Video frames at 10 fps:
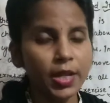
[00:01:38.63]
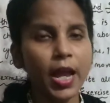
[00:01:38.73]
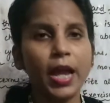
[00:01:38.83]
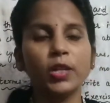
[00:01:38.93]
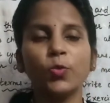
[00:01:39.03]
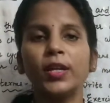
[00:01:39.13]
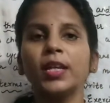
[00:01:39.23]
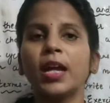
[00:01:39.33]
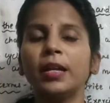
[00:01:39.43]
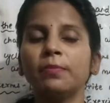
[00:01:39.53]
and
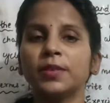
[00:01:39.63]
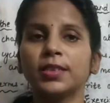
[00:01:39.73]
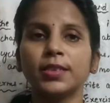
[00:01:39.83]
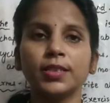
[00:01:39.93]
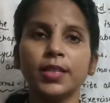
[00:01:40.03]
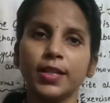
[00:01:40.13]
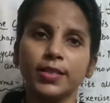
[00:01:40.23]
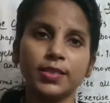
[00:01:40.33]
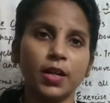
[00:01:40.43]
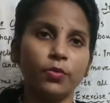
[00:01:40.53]
29% is
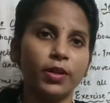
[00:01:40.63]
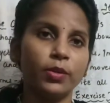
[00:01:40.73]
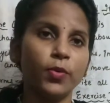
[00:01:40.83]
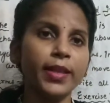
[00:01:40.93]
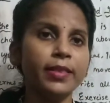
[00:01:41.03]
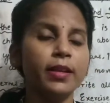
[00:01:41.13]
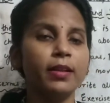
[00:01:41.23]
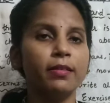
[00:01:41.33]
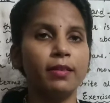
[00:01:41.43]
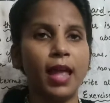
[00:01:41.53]
covered with
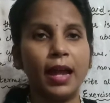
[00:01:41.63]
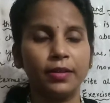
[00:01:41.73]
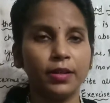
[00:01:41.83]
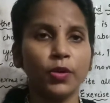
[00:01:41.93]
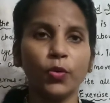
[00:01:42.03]
land.